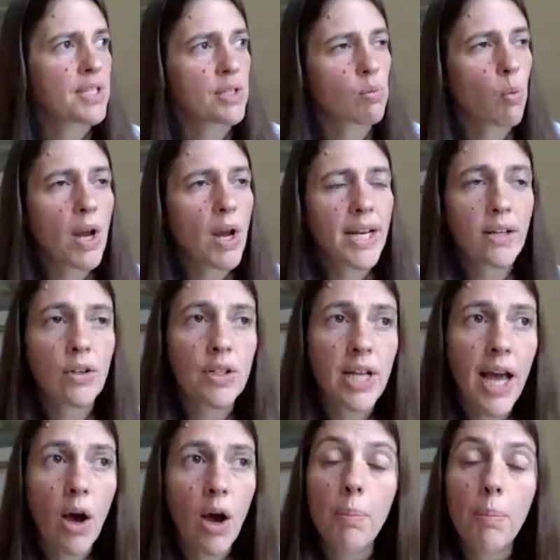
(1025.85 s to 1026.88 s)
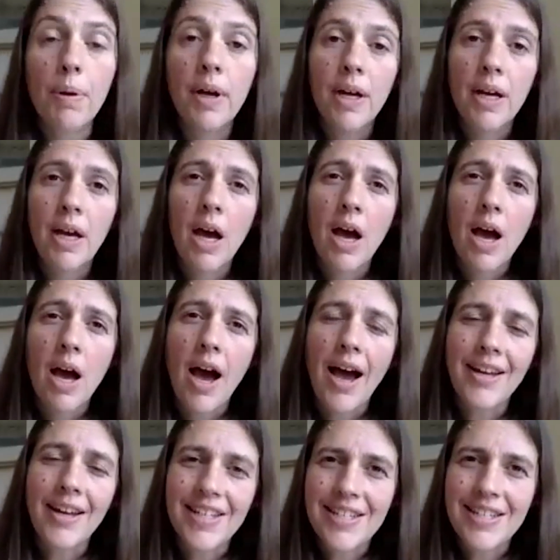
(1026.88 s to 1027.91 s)
One, it could help
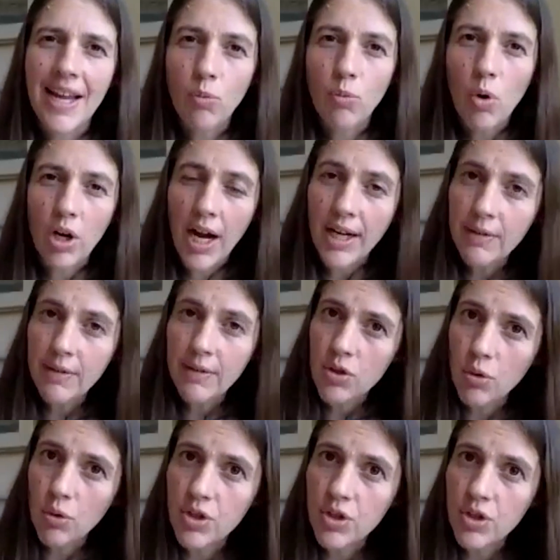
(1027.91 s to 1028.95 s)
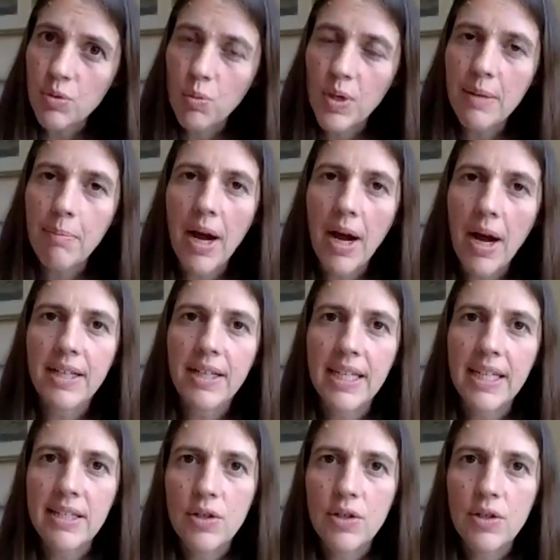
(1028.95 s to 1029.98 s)
understand what kind of resources we might need
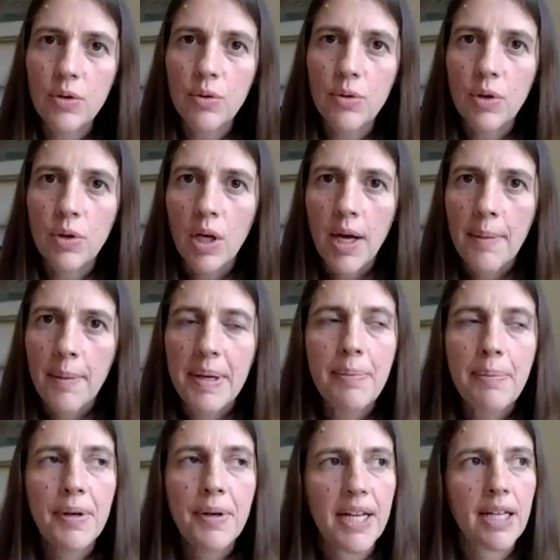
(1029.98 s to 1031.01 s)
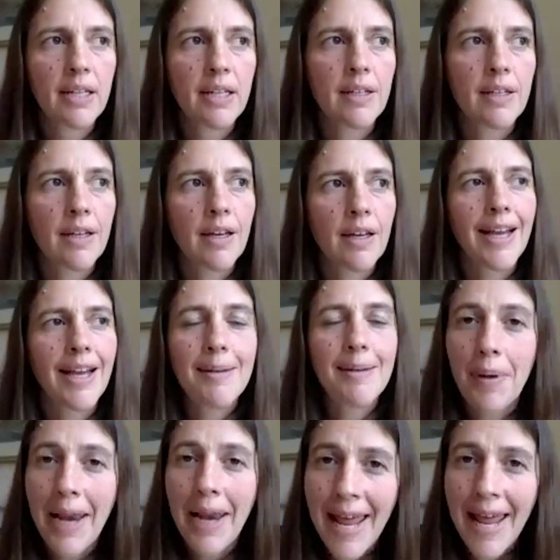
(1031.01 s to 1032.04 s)
to be putting in
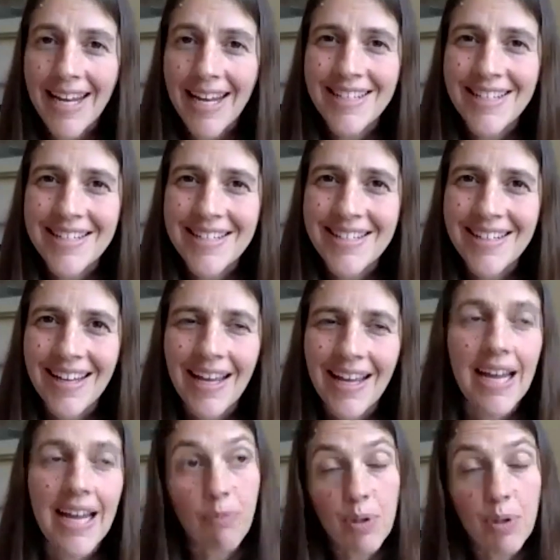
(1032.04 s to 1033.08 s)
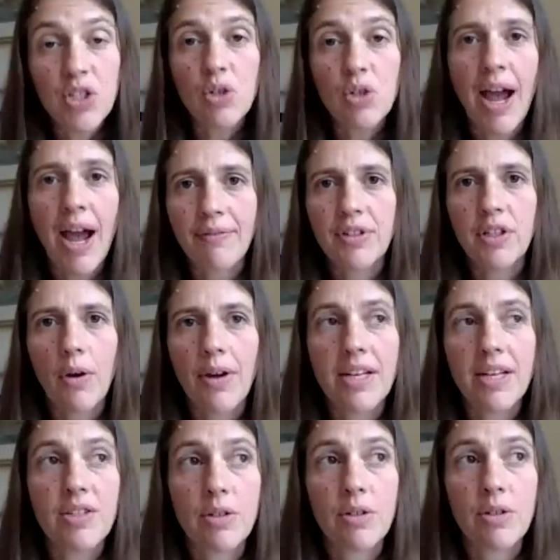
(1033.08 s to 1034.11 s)
place if we do have to go
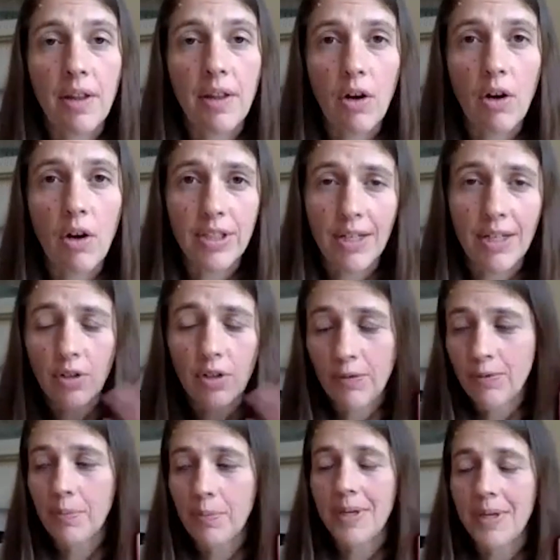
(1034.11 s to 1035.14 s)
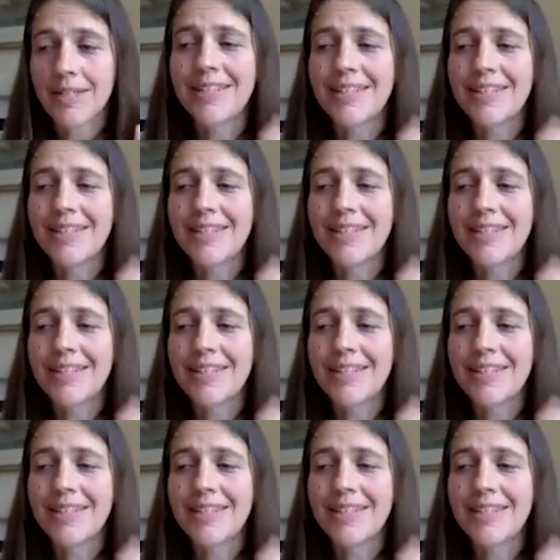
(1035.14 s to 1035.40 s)
into another lockdown, God forbid.